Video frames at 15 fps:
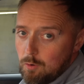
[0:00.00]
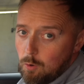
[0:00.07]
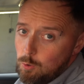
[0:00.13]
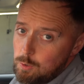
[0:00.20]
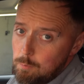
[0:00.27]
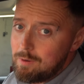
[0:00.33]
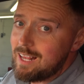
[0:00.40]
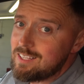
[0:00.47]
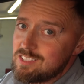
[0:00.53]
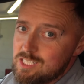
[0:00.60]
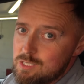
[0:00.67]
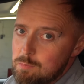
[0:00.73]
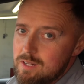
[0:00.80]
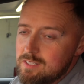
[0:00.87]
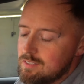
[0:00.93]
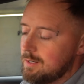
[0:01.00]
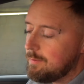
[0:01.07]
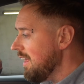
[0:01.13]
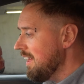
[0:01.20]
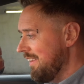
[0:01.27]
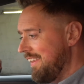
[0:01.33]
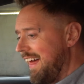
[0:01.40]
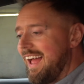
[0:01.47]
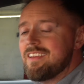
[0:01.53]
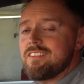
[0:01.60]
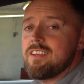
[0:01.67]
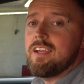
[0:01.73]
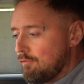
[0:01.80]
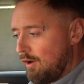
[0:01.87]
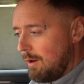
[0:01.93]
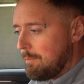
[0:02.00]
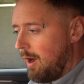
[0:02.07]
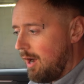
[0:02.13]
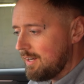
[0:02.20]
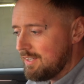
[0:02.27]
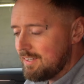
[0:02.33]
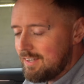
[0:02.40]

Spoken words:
or the plastic splitter. And that is it. Front parking